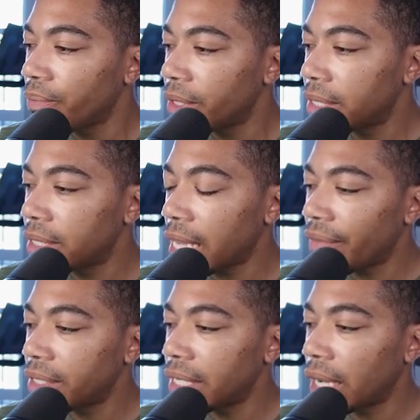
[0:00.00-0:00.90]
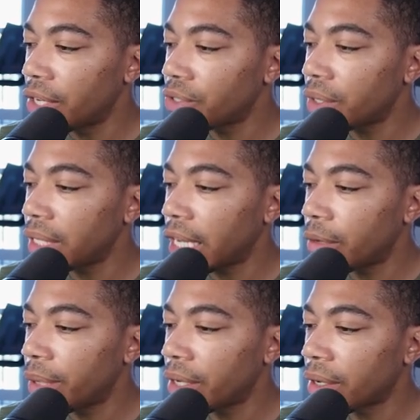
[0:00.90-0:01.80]
1700
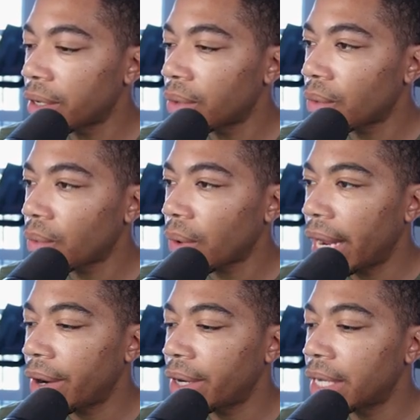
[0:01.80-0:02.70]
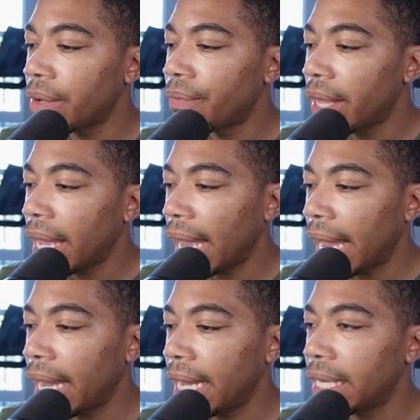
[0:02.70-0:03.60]
nanometer area
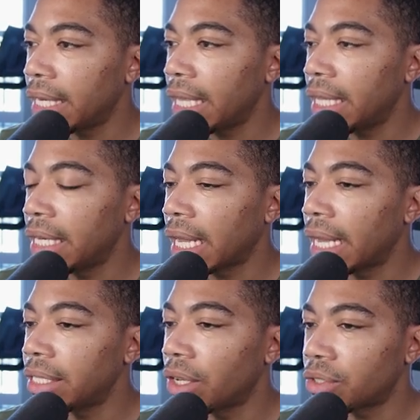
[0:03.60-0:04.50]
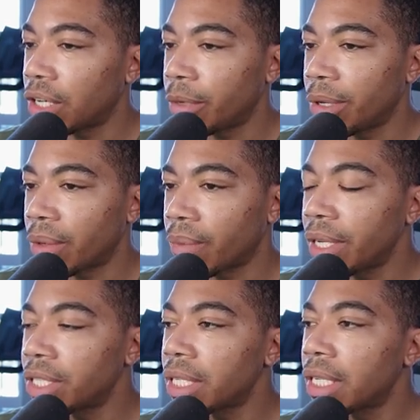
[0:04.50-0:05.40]
and in the 1900 nanometer
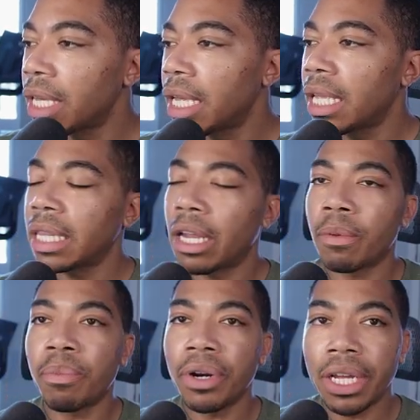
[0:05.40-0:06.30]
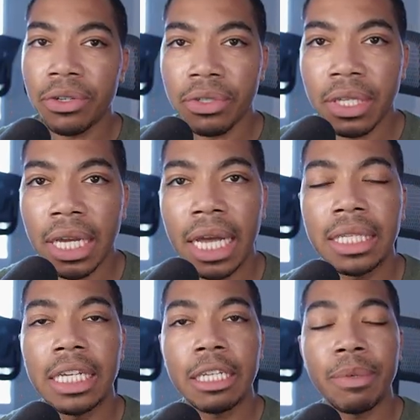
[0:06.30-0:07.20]
region that are pretty interesting and
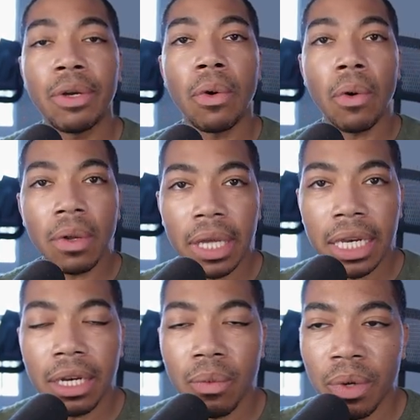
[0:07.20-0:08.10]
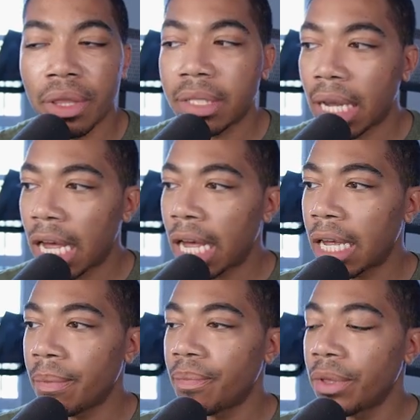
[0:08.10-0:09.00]
seem to be correlated with
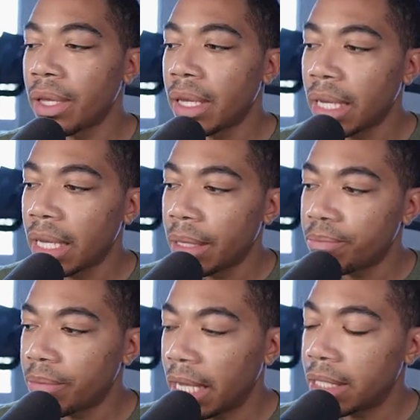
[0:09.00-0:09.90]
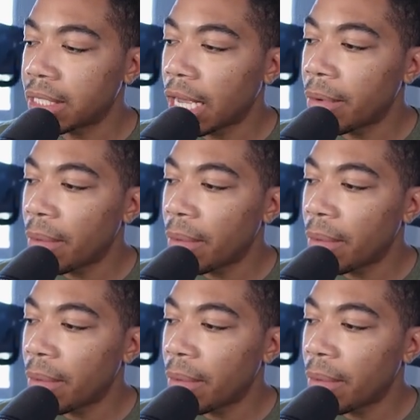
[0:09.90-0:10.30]
time in some